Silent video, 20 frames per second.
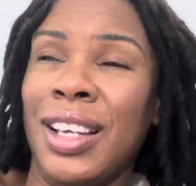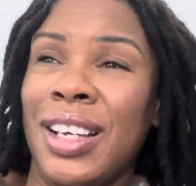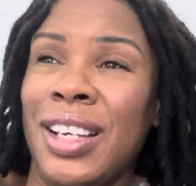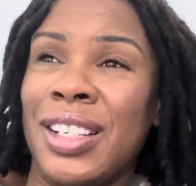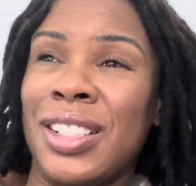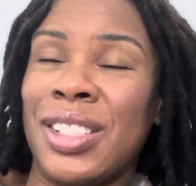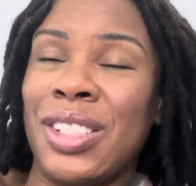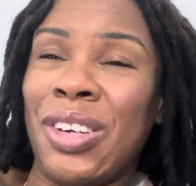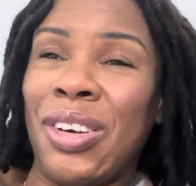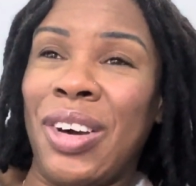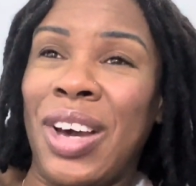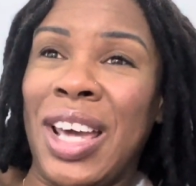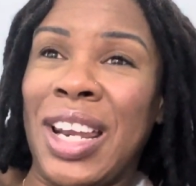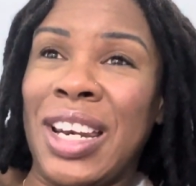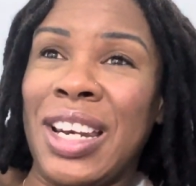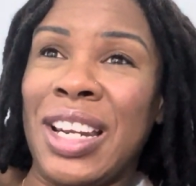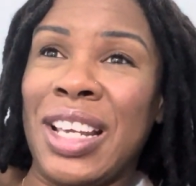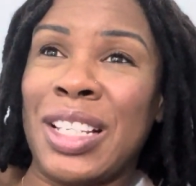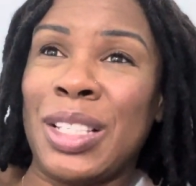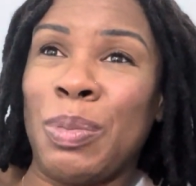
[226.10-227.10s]
So I
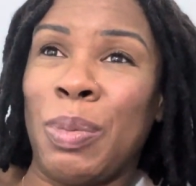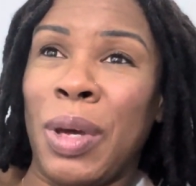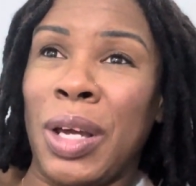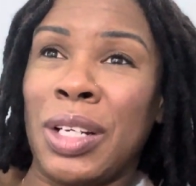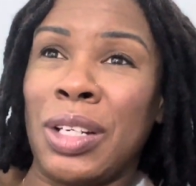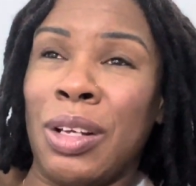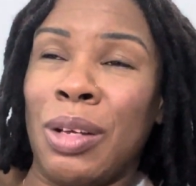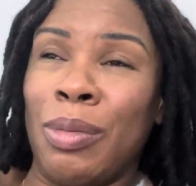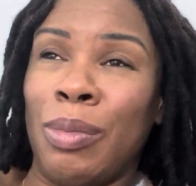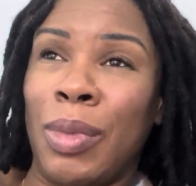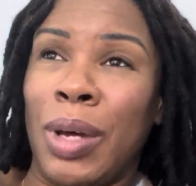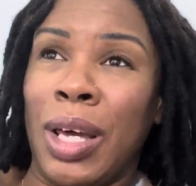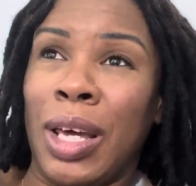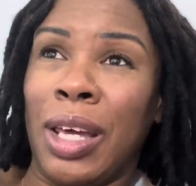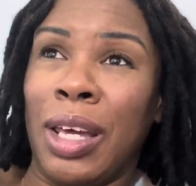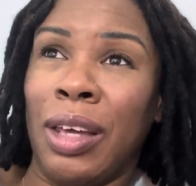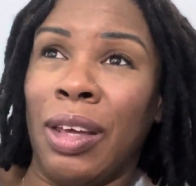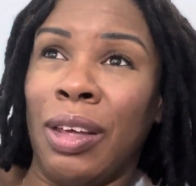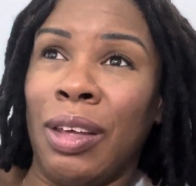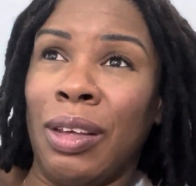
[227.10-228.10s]
didn't expect
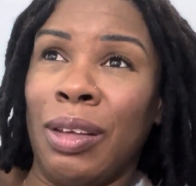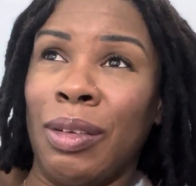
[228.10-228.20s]
my